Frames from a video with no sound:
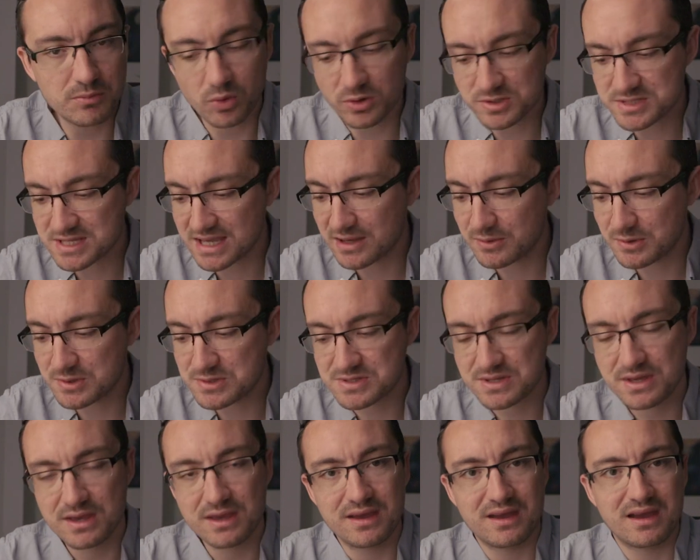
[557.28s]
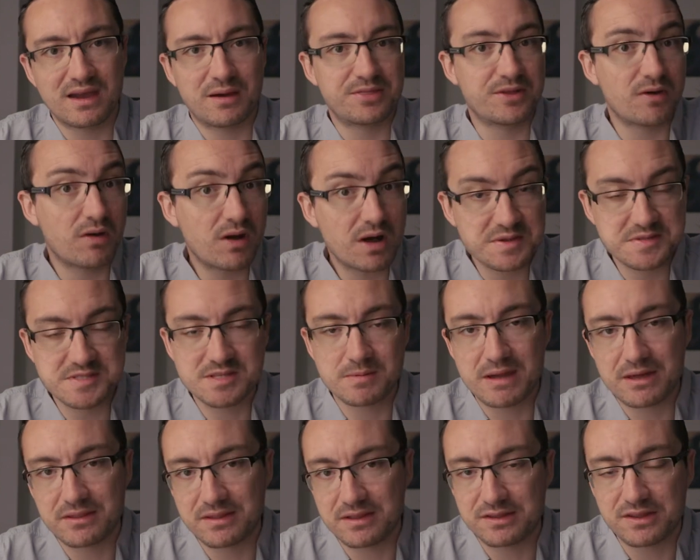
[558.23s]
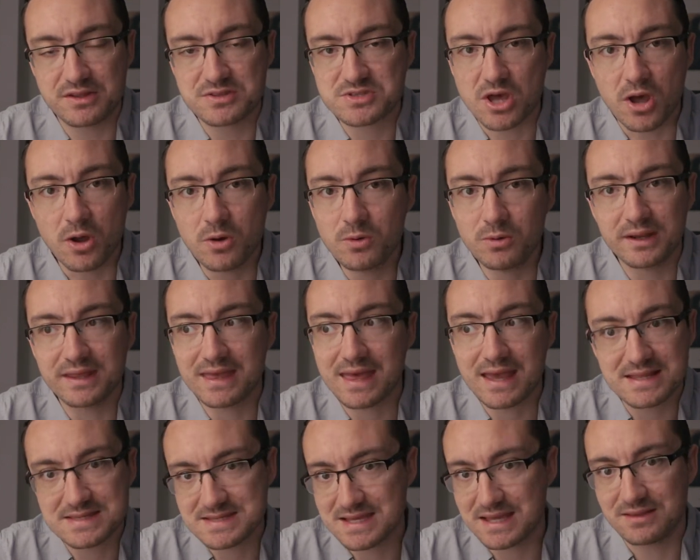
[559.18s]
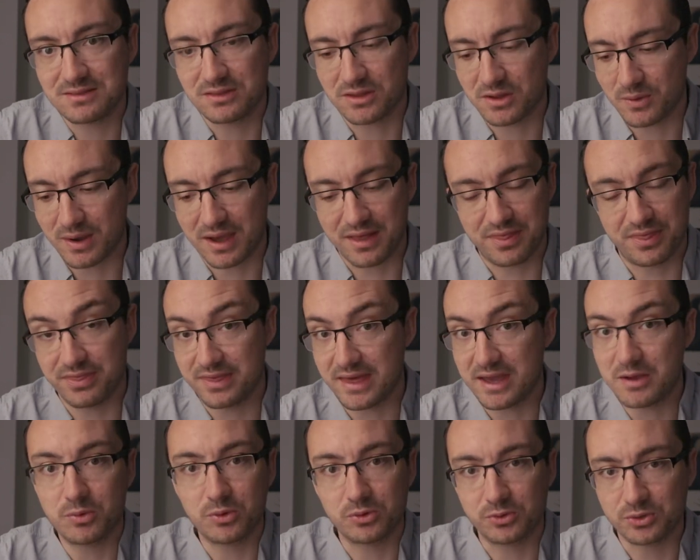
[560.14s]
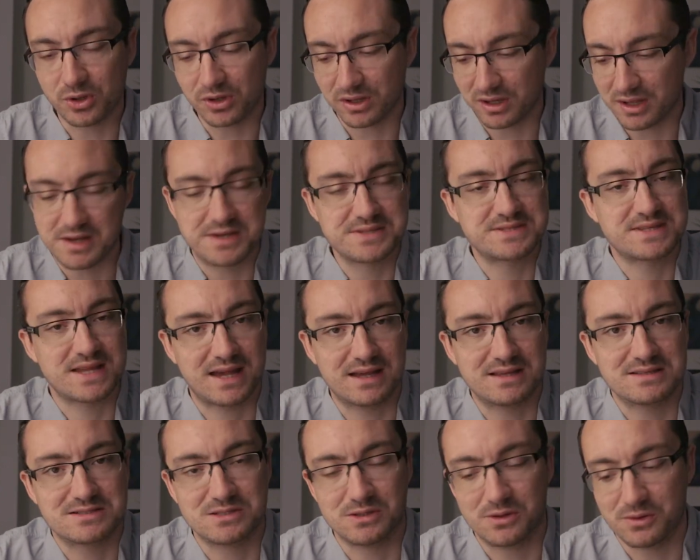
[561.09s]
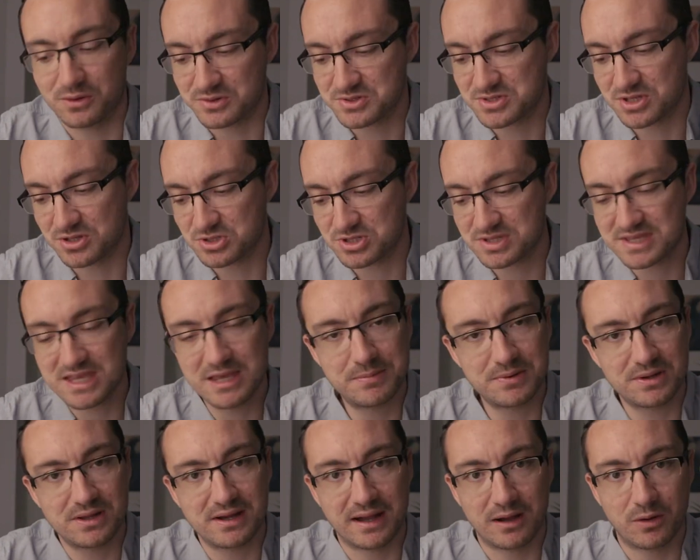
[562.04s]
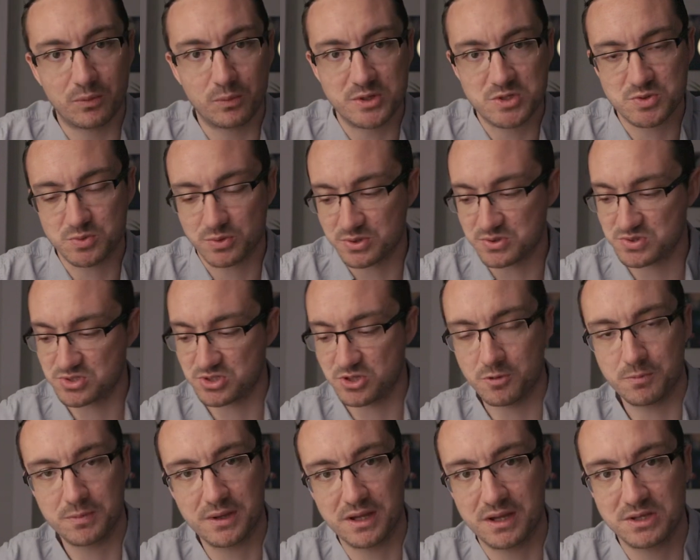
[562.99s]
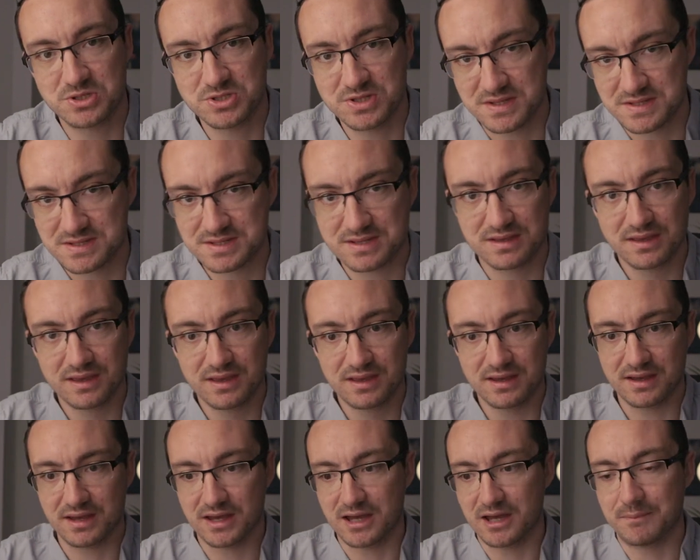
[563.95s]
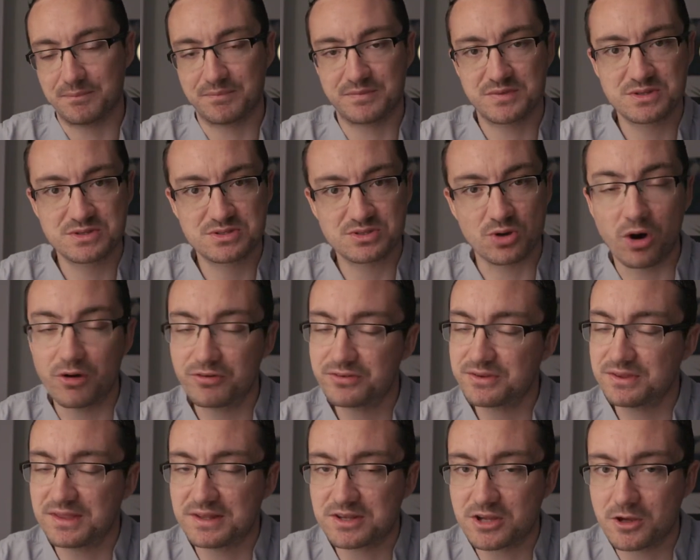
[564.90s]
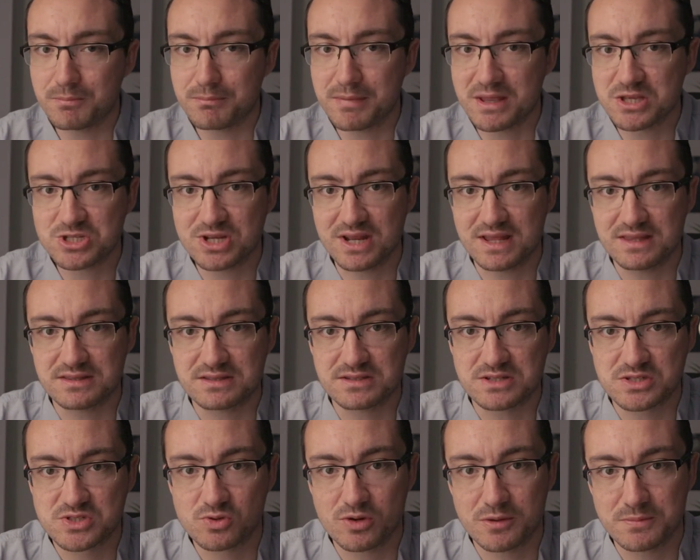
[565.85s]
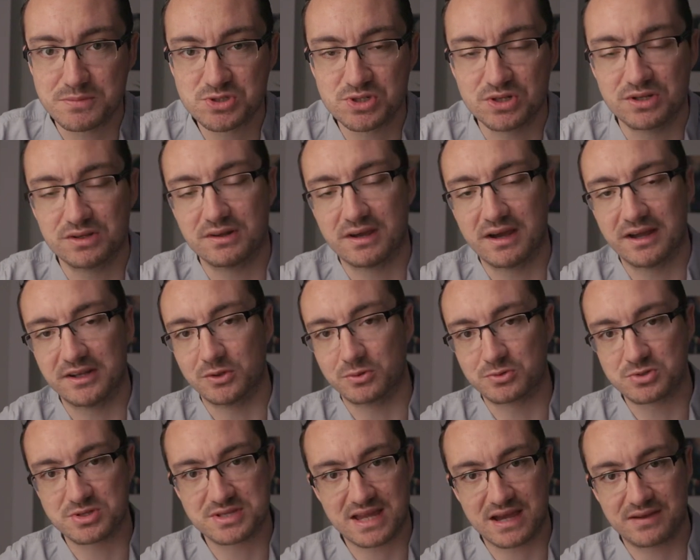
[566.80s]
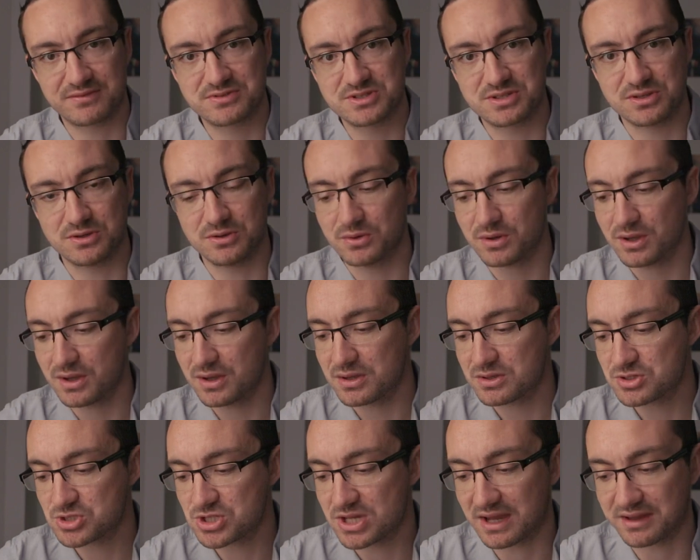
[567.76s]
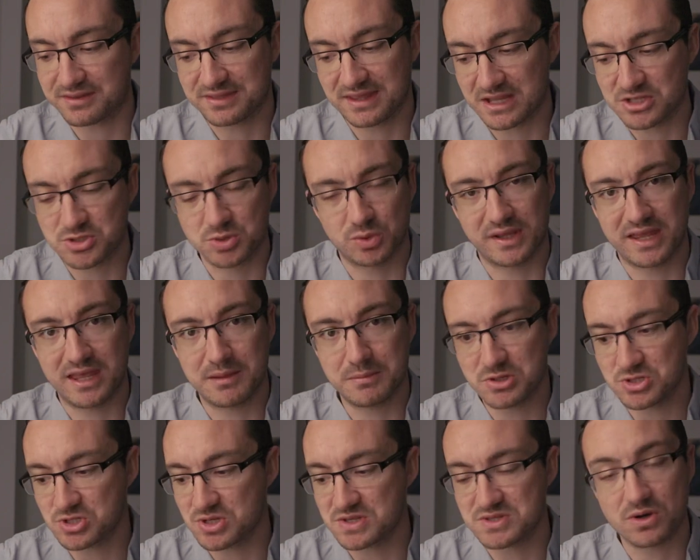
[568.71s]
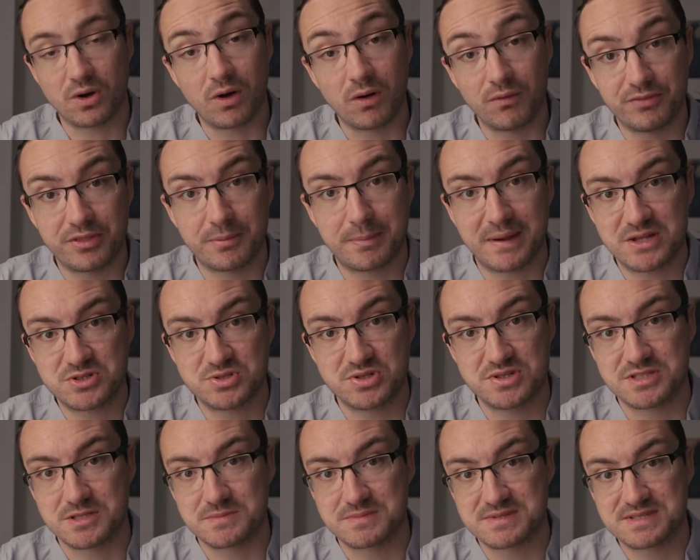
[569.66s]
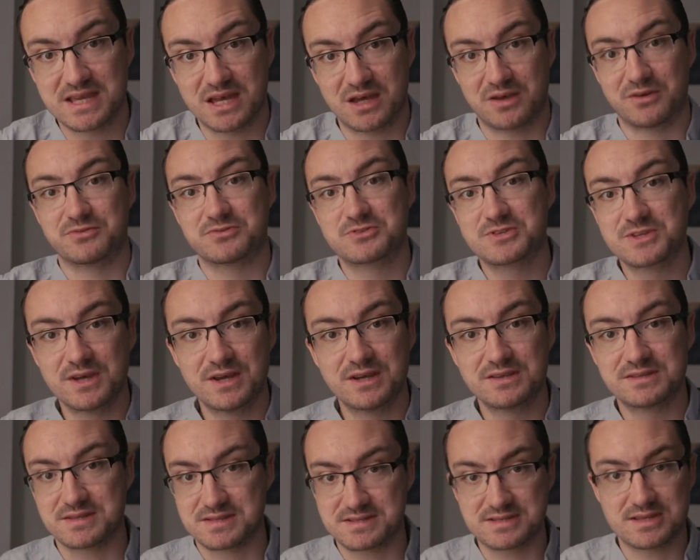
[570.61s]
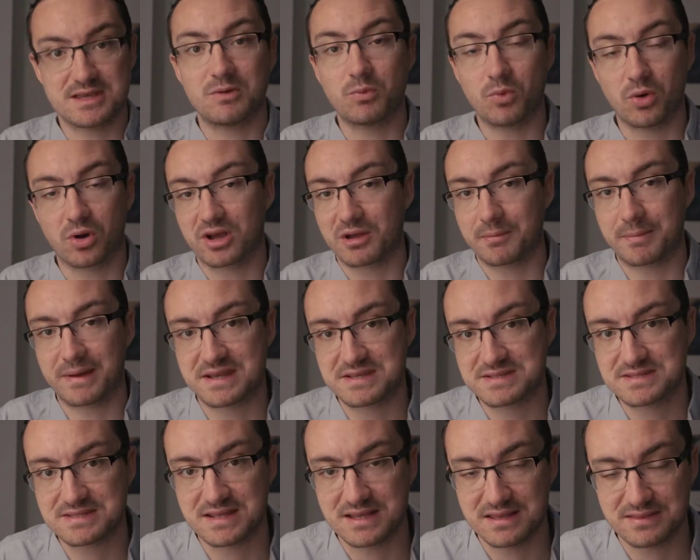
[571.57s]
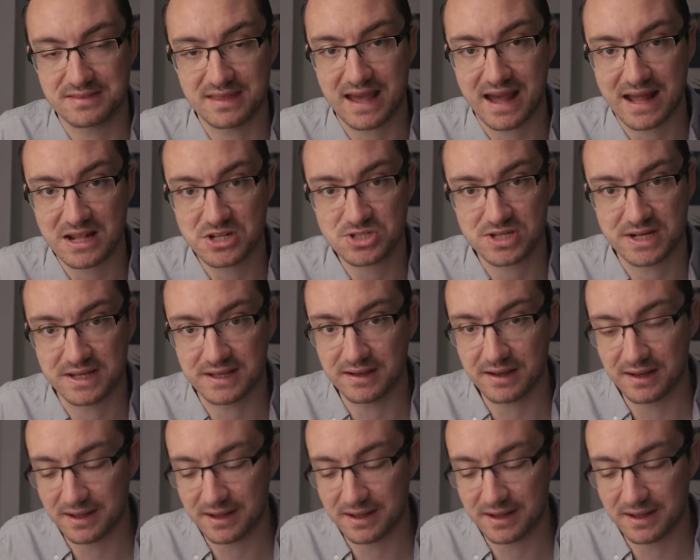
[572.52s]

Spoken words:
watt hours. There are some out there that's only 18 though, and they will not last as long. So just keep an eye out which ones you purchase. Often they don't mention it in the description, and you'll just have to check the actual images of the batteries themselves to see what capacity they actually